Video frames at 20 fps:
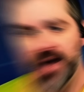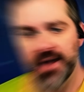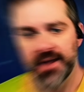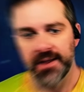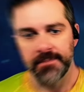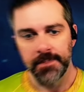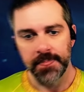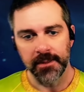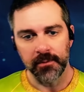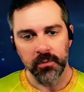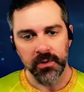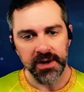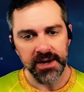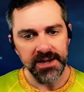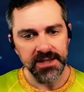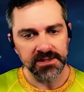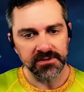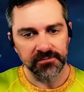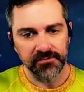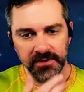What I
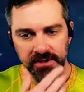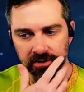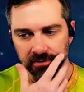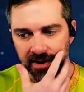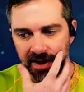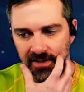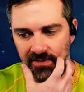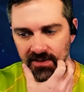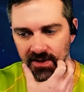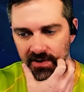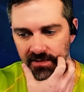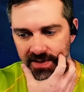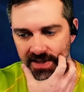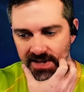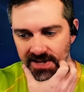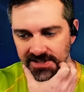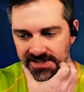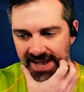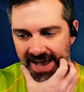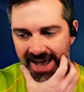need to figure out, though,
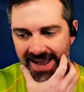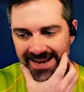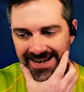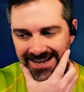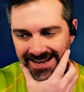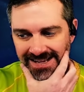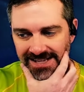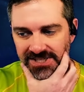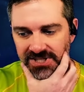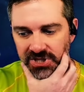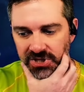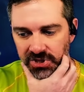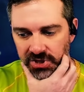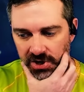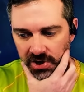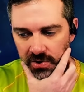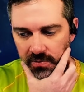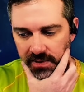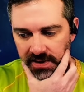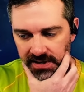is I need to
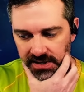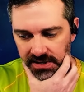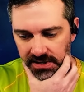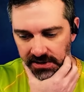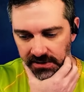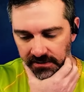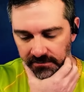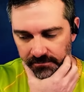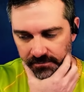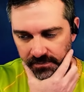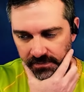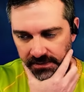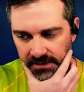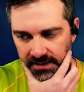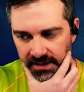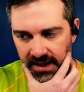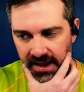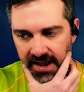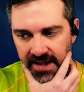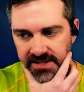go in here
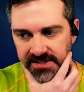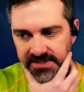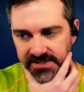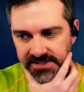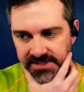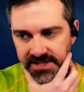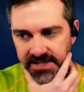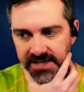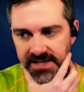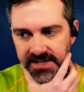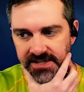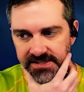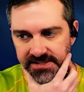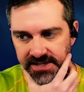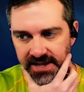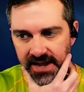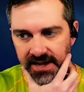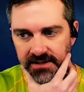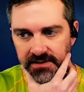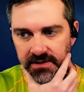and see
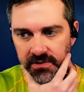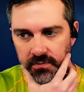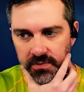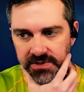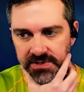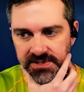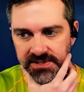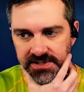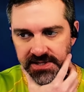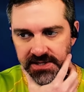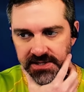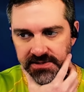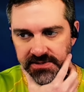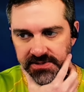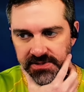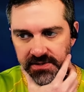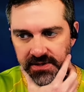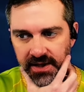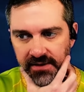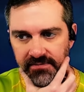exactly which
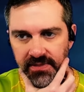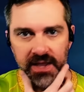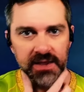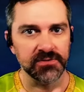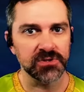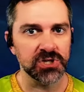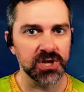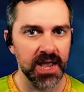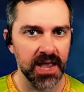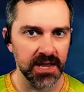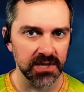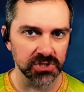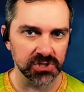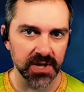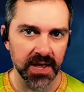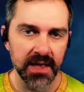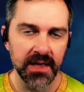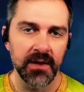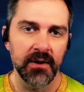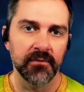scenes have they've changed.